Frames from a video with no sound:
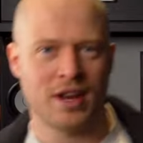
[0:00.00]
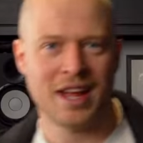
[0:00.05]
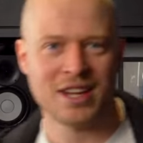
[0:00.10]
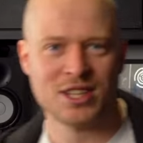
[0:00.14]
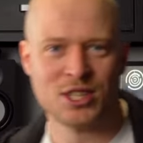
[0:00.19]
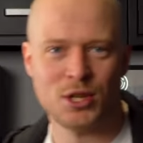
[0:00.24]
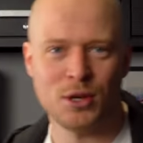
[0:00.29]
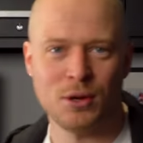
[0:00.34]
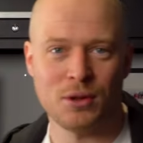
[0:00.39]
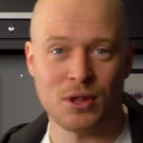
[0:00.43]

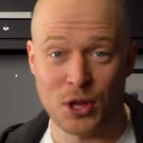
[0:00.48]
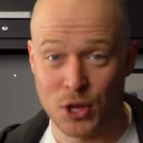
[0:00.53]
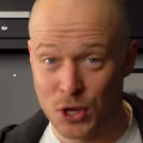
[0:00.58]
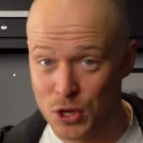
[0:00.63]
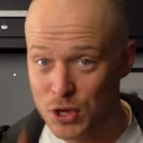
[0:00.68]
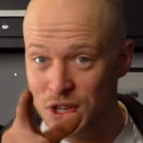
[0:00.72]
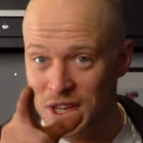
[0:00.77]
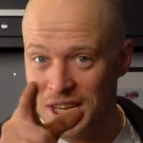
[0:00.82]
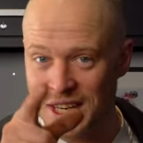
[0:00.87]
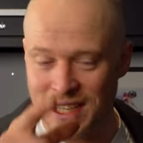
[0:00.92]
next tool that
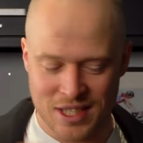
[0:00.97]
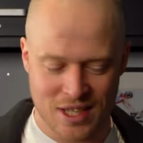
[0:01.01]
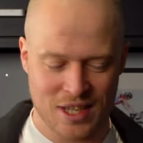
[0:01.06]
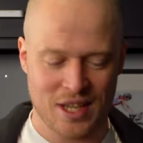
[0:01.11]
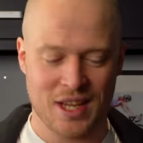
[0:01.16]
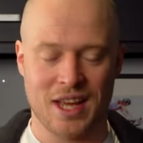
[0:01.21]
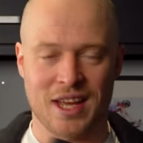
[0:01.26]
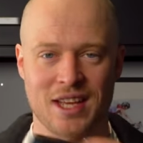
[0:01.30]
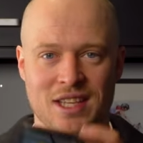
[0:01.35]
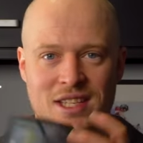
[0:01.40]
you need
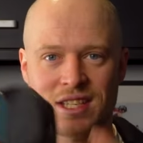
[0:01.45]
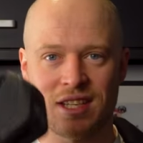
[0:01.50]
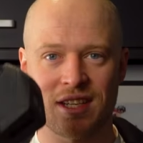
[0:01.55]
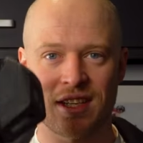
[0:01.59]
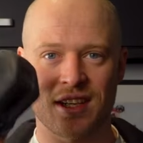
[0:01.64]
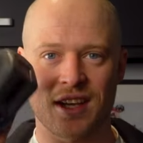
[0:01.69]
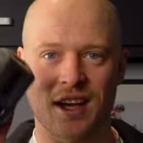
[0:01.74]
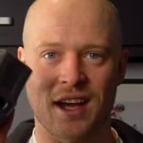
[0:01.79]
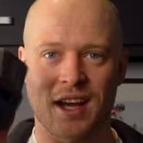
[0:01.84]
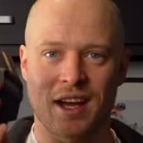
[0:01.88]
is
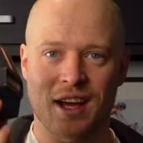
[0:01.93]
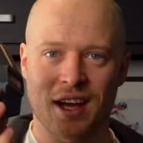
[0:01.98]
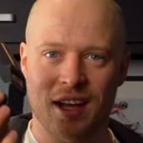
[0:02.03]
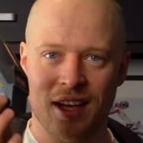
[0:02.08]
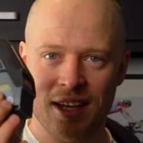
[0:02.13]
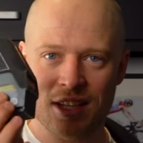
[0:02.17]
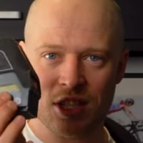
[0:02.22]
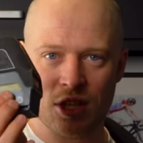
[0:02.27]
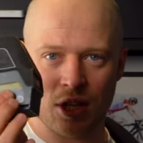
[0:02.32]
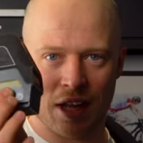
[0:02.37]

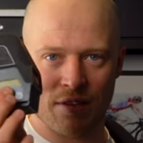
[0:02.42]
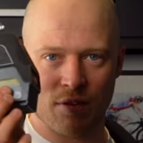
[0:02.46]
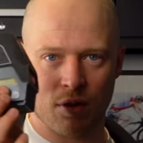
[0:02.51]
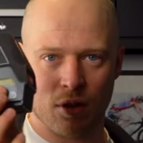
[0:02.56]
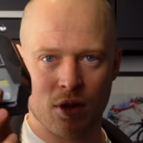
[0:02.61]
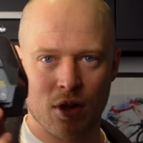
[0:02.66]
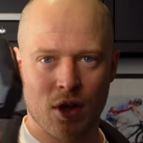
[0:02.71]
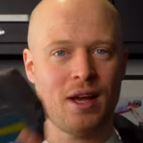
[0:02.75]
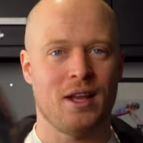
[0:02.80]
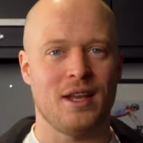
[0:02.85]
a laser
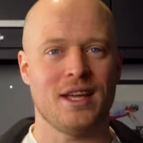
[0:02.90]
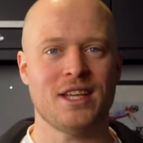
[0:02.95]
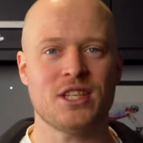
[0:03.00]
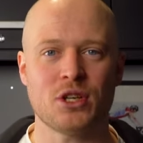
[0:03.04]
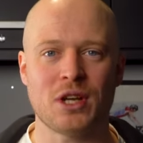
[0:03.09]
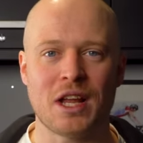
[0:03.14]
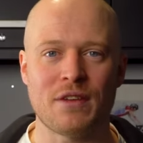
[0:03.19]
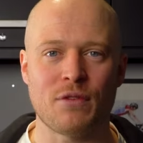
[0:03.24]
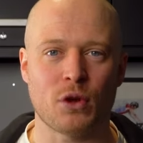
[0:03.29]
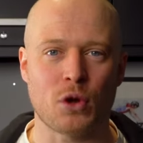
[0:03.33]
level. A
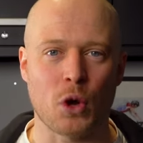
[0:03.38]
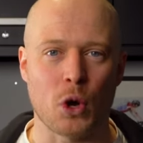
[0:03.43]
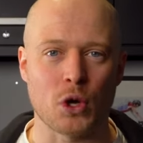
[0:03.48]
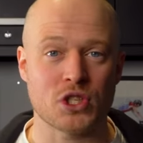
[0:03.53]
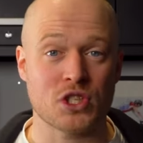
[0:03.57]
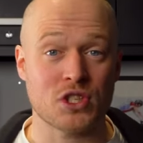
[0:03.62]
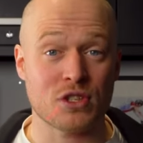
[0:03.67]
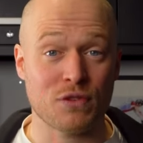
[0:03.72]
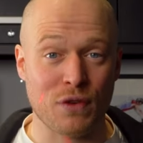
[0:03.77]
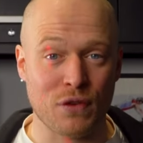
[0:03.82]
laser level
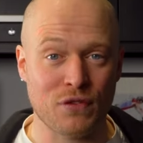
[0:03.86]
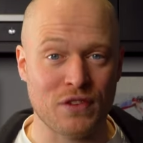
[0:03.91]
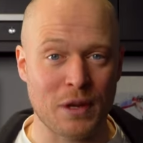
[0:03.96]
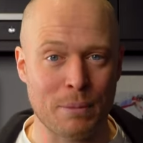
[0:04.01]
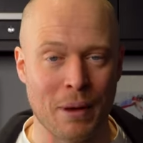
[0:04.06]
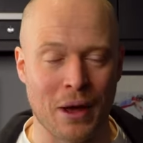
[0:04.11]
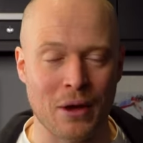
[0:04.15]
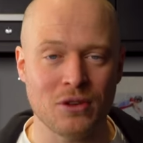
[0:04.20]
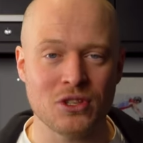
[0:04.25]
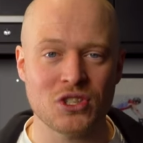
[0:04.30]
costs
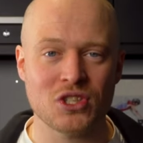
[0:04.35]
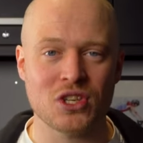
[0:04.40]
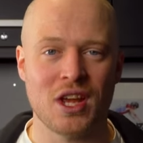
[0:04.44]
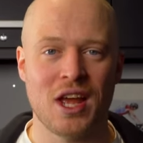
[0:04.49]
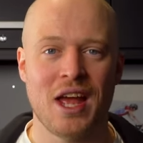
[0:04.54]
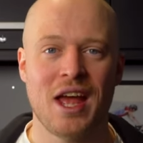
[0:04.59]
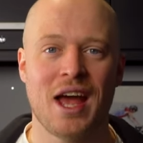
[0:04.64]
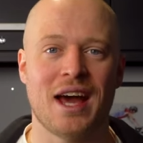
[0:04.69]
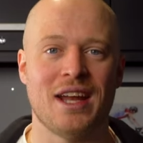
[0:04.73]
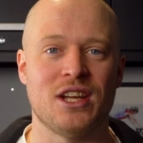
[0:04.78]
£50
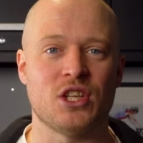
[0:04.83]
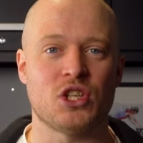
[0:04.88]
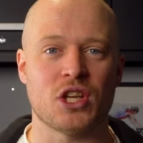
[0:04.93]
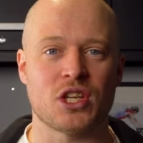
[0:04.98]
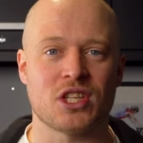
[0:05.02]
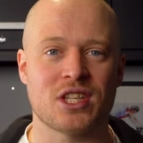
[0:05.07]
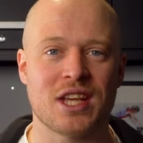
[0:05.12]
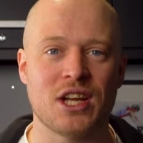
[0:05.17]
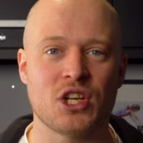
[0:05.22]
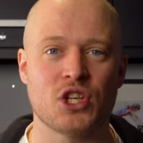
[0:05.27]
and is
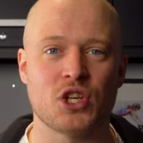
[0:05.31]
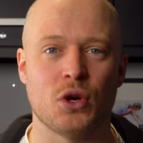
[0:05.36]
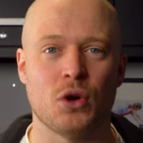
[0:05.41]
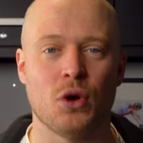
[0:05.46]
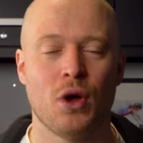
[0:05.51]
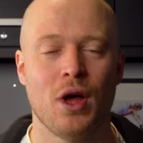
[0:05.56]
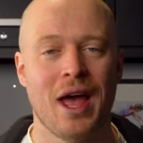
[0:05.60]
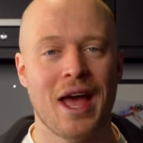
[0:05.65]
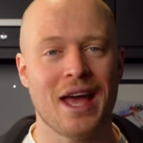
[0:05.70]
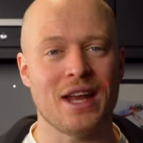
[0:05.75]

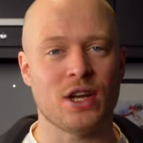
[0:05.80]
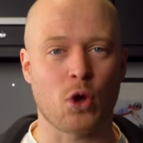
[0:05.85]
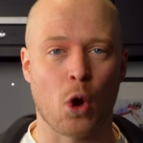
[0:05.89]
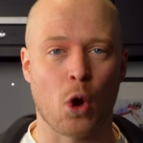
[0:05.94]
essential in